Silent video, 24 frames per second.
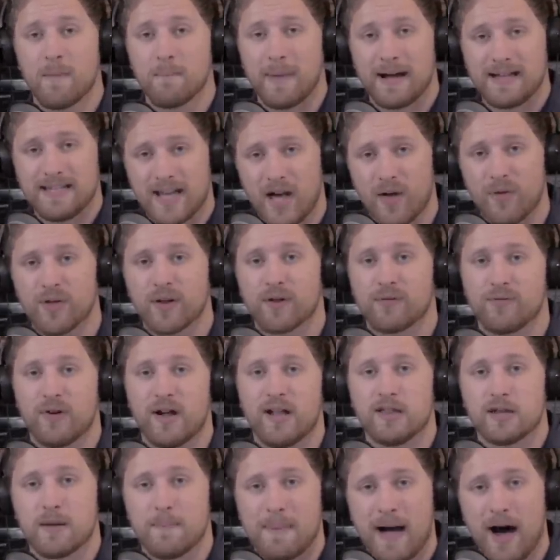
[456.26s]
by telling your
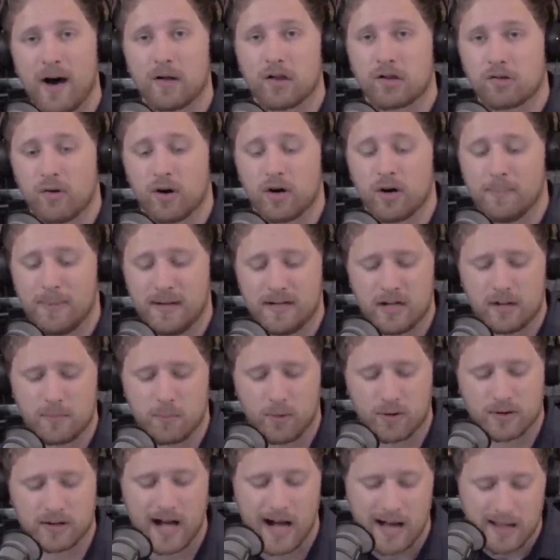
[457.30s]
friends about Strong Opinion
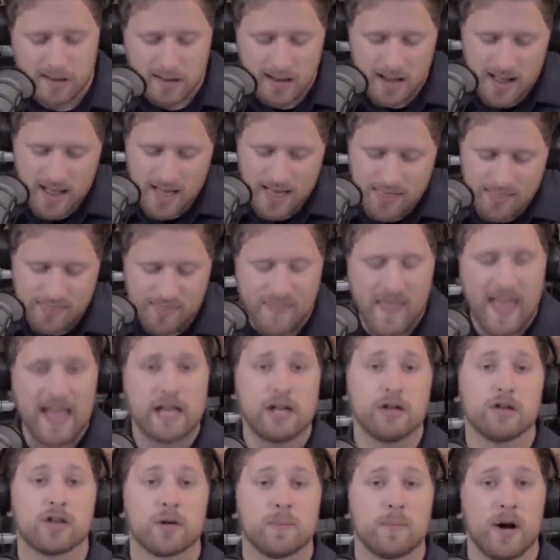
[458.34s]
Sports. Guys, thank
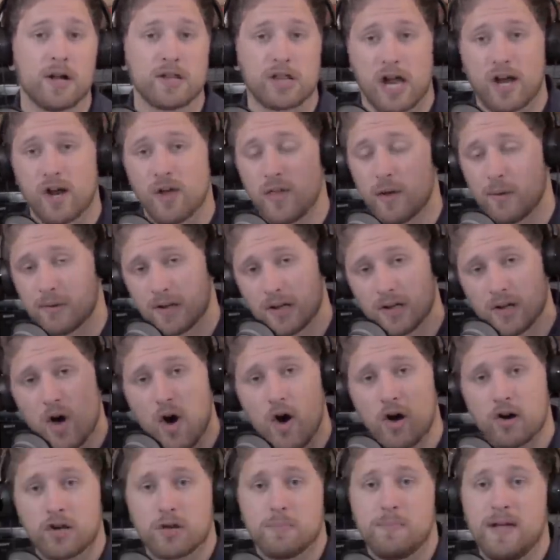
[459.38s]
you so much. I know that was a
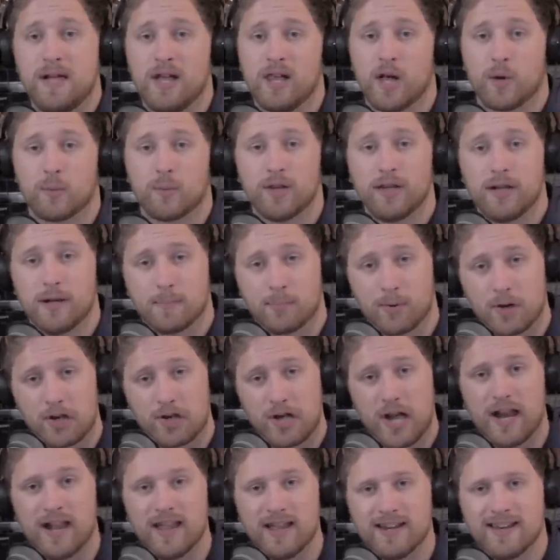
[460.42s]
long spiel. I really
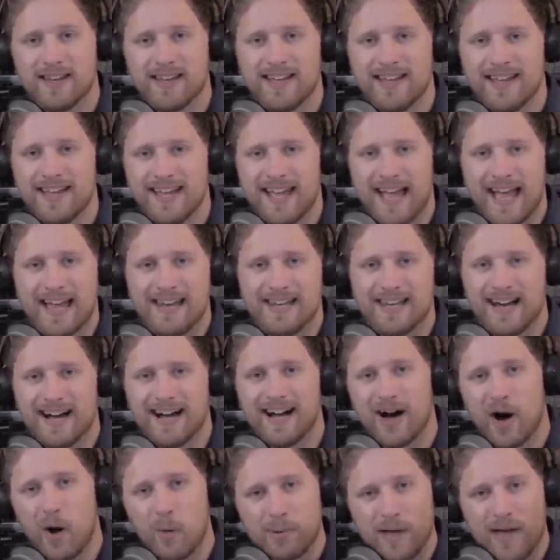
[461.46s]
appreciate it. And
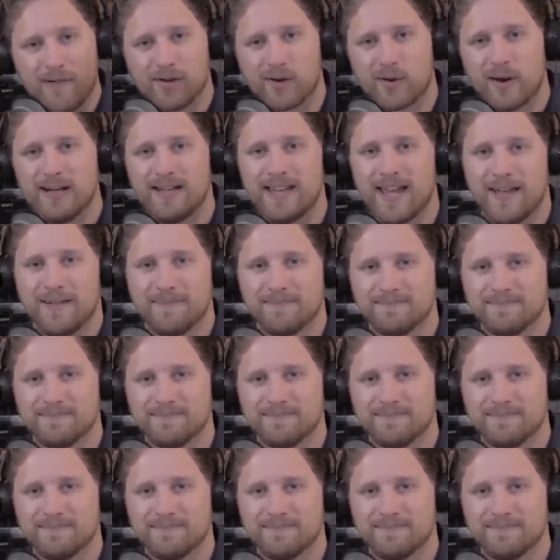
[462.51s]
hope you have a great day.